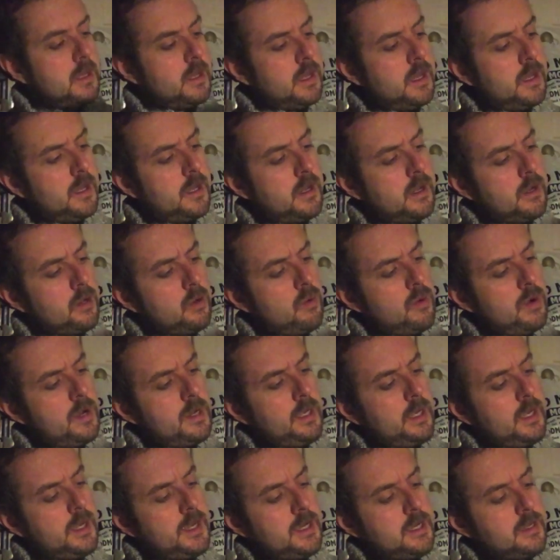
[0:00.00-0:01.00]
Uh, I
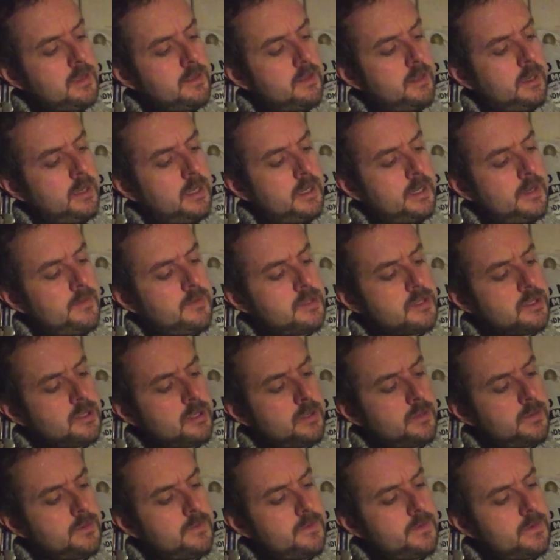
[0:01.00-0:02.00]
quite like the live
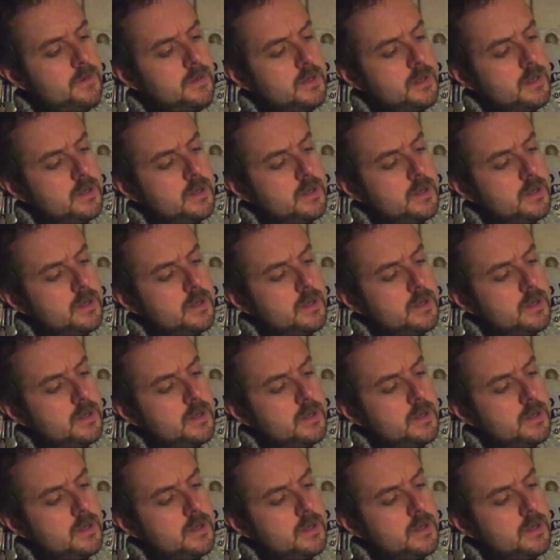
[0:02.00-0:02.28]
stuff.